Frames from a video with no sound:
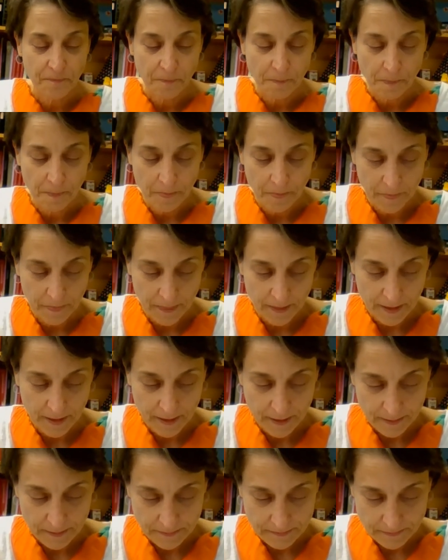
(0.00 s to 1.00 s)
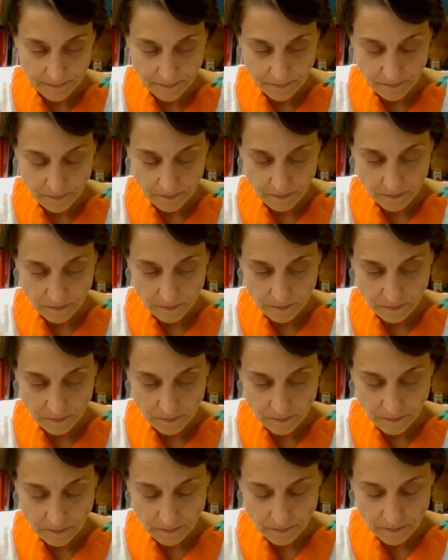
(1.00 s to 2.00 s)

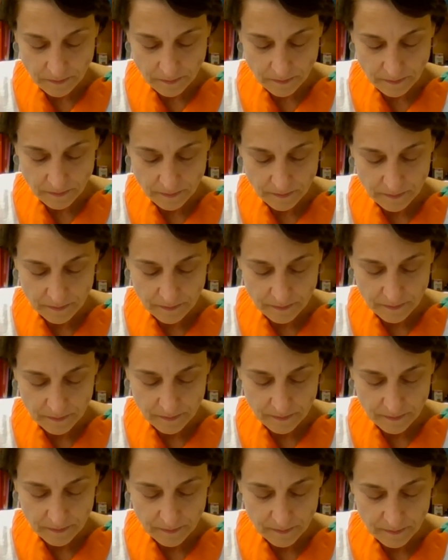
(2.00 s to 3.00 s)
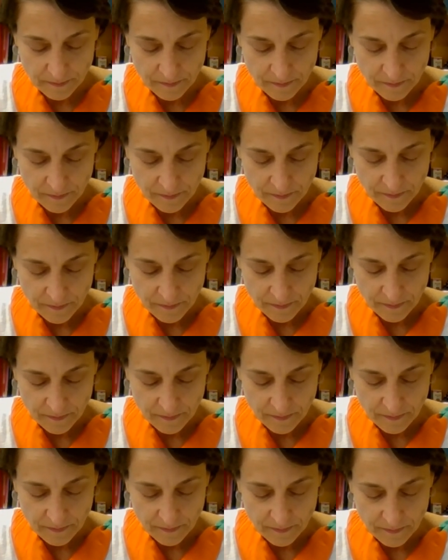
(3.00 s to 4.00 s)

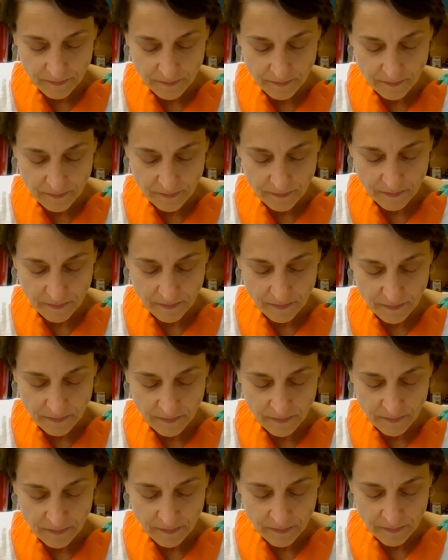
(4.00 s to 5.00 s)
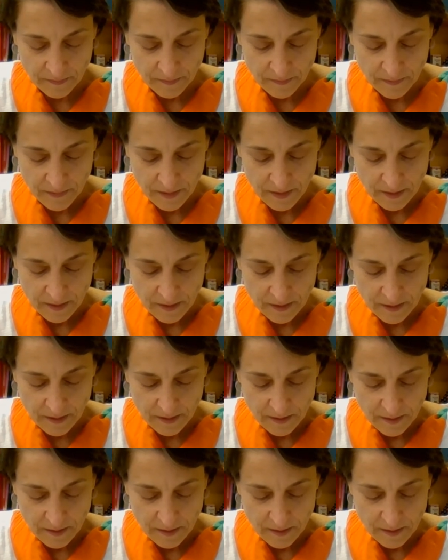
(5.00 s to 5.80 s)
Nothing is said.